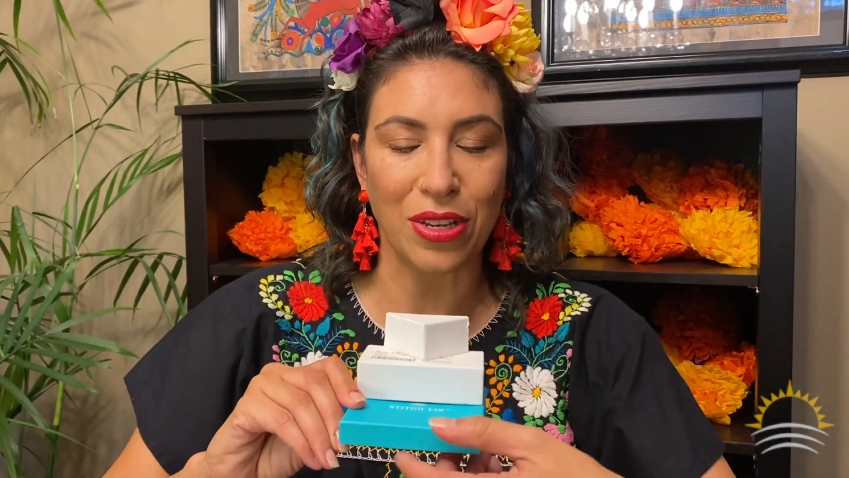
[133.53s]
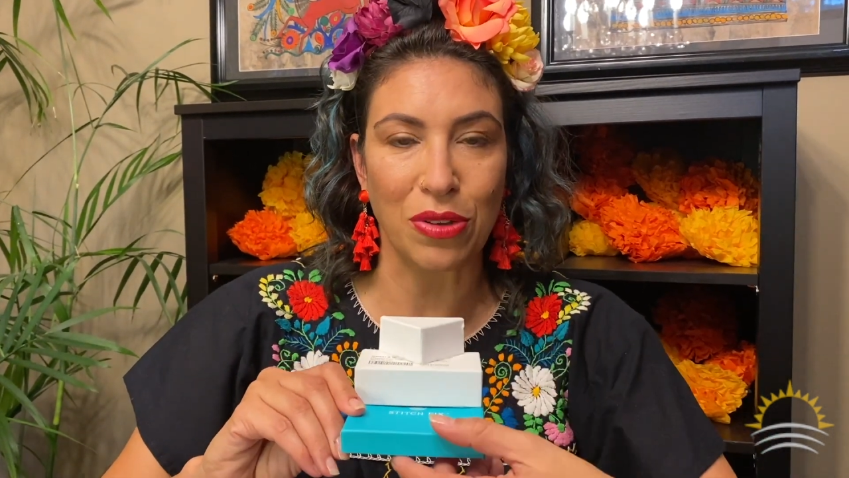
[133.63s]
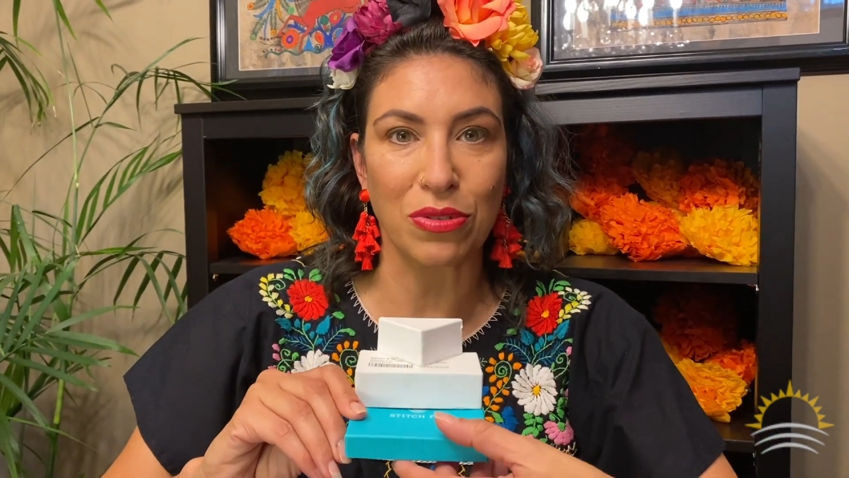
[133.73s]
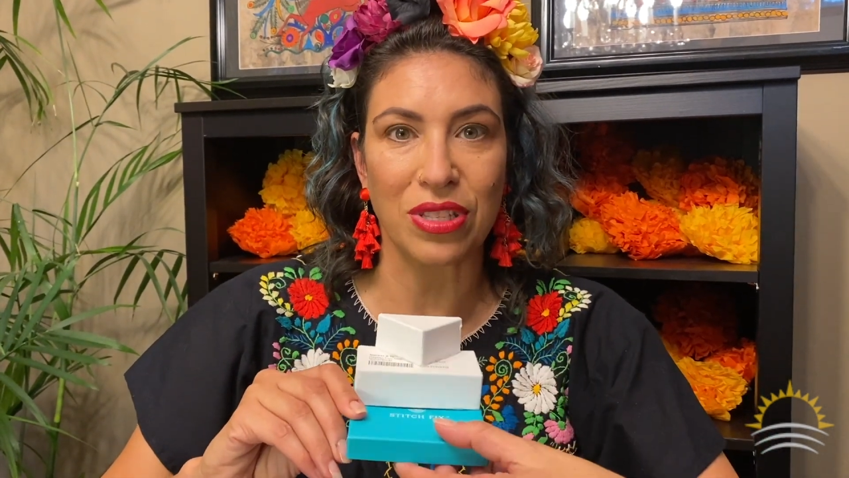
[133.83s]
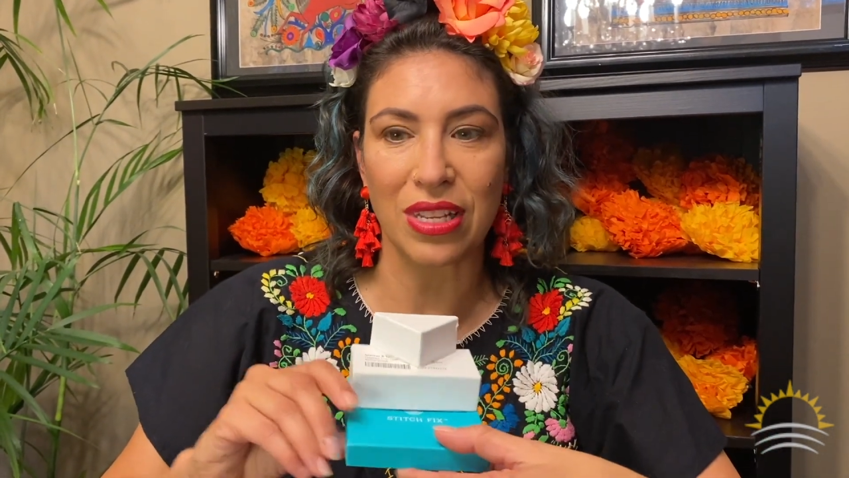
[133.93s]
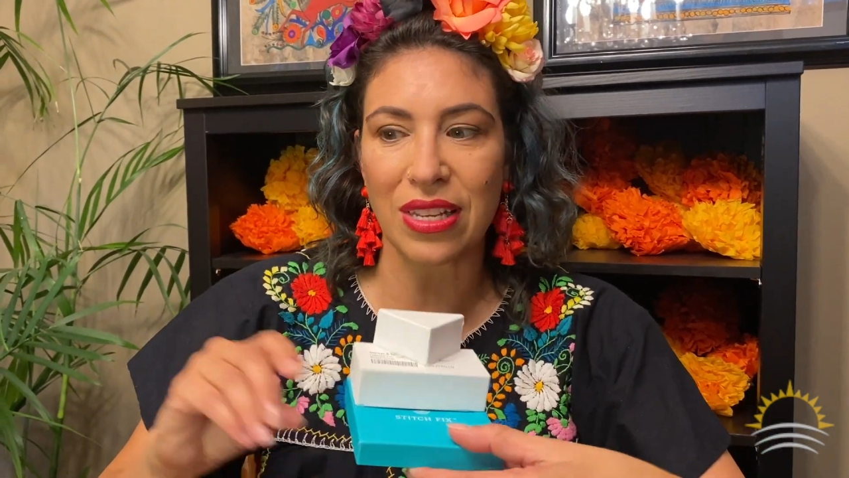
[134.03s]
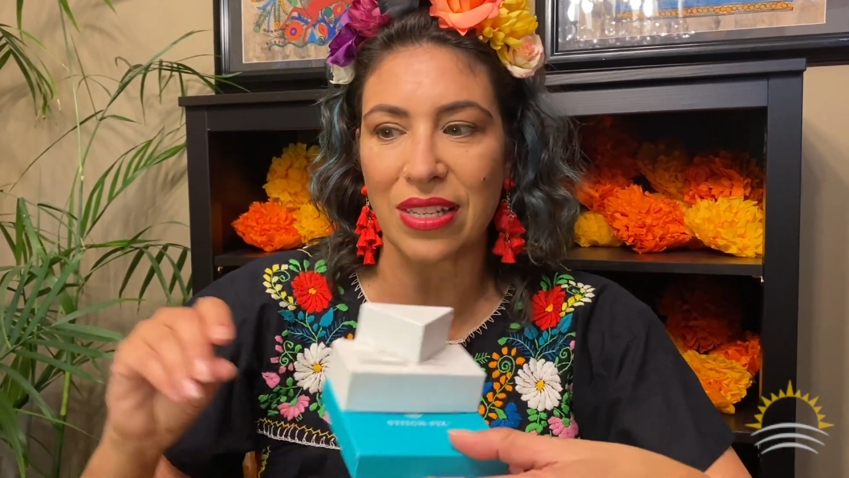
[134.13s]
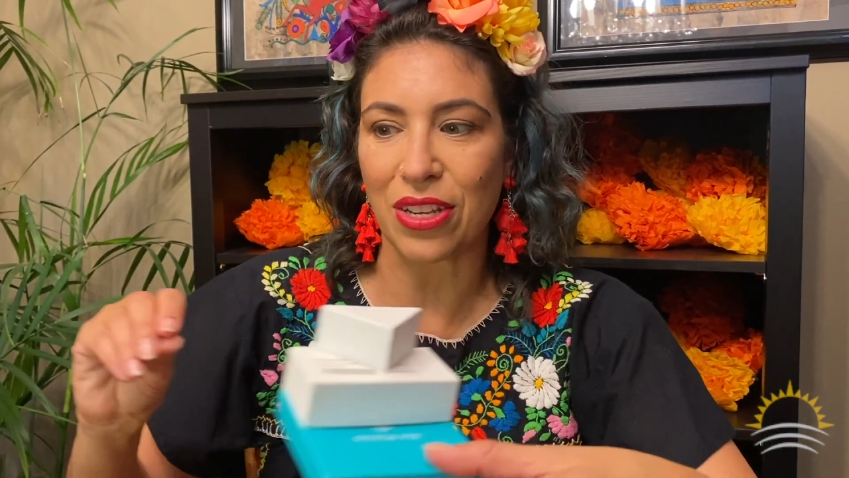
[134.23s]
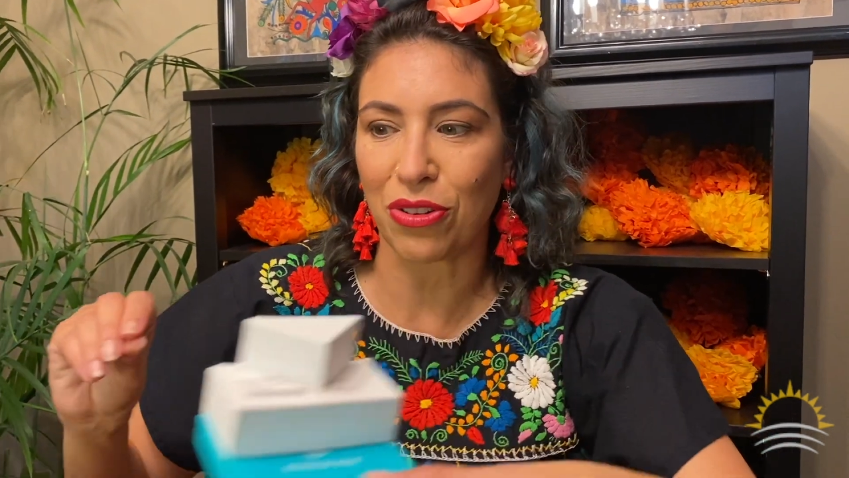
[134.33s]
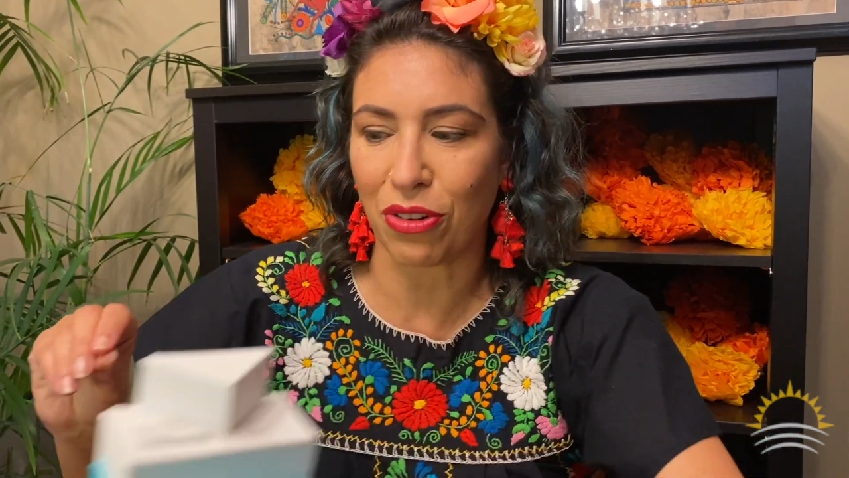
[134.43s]
use these
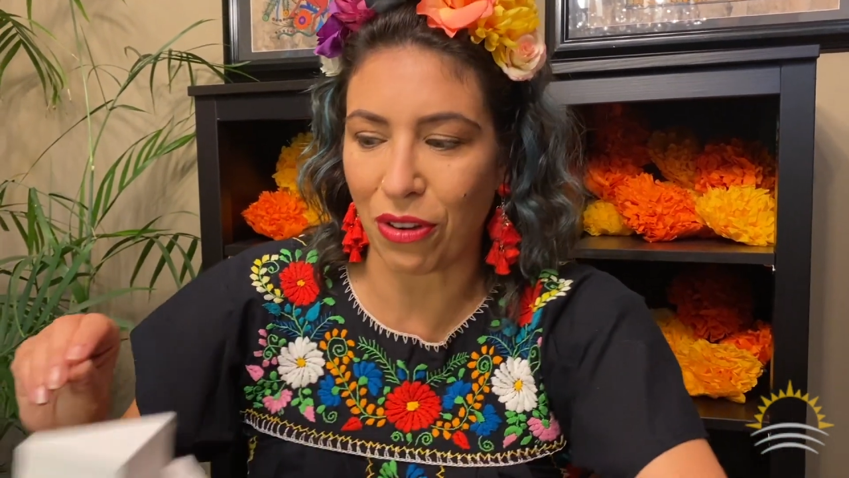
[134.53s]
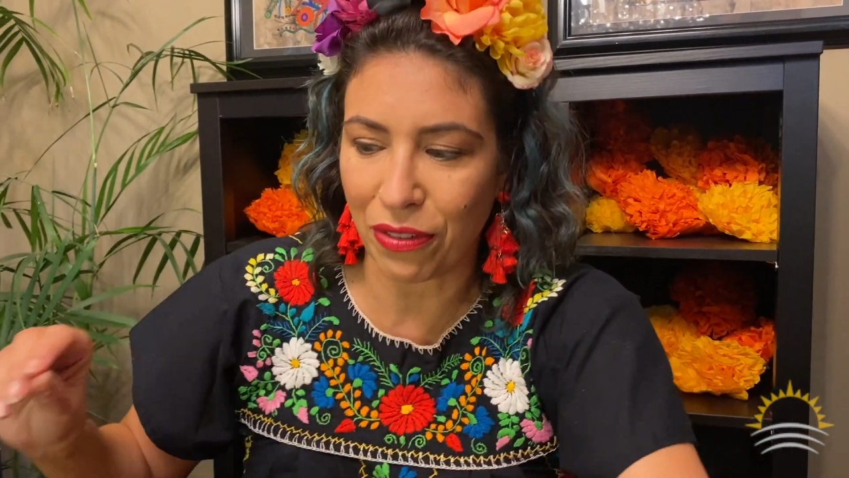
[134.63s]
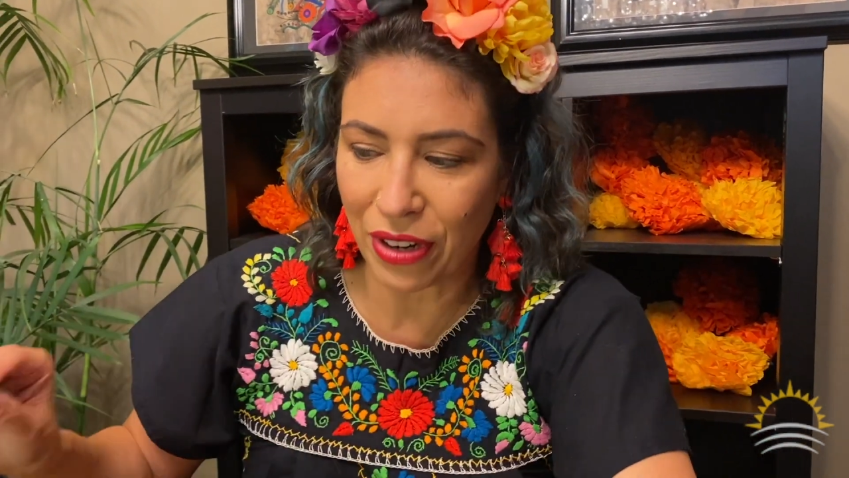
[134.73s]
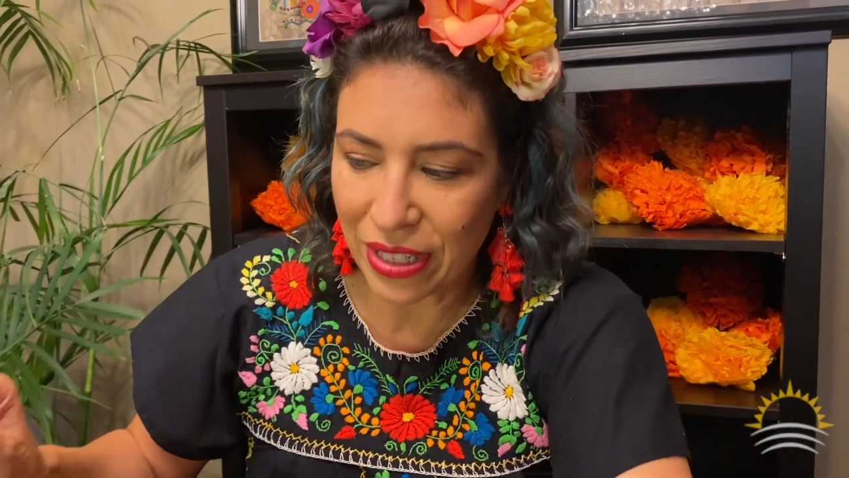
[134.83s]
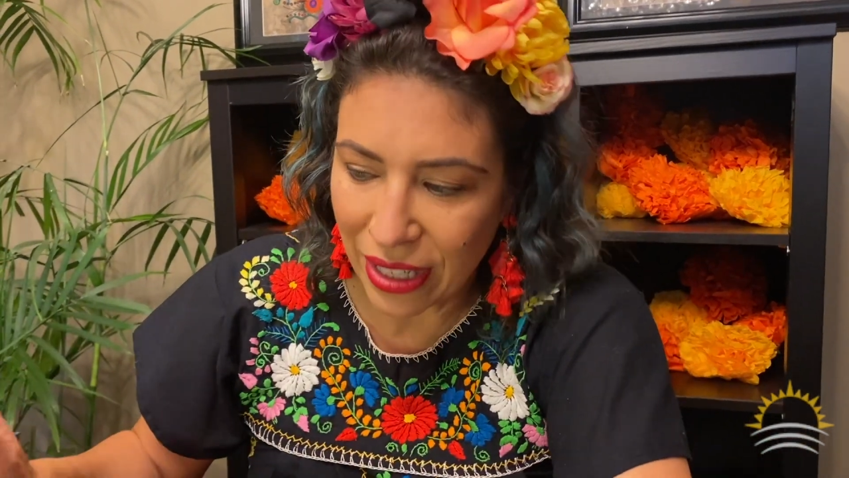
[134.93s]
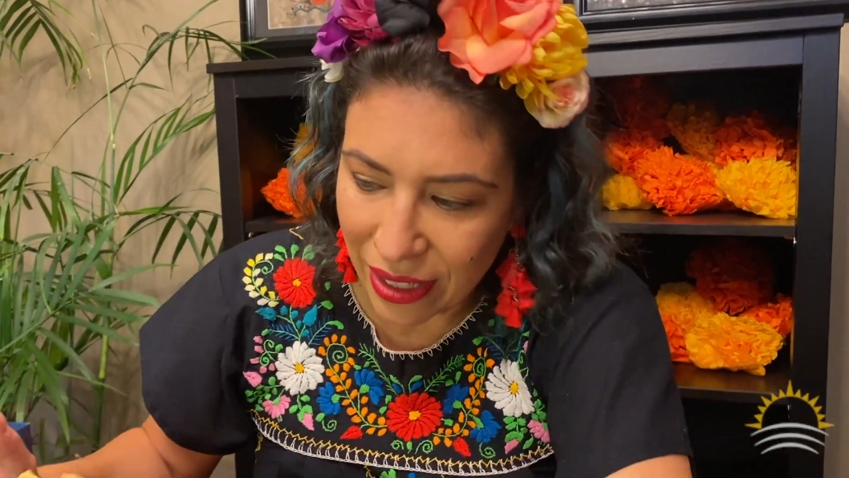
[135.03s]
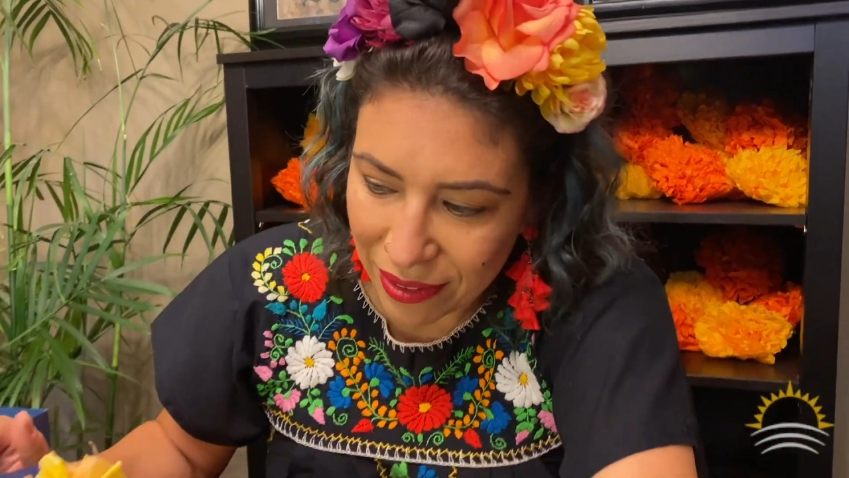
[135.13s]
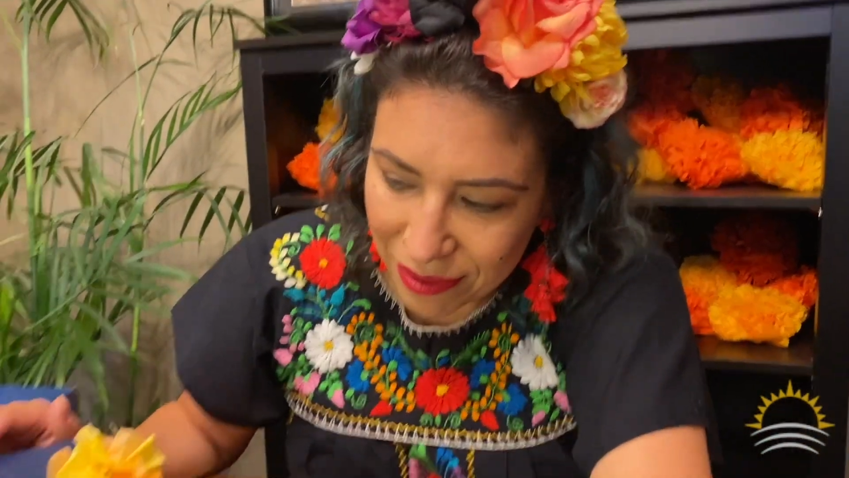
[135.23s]
in your ofrenda.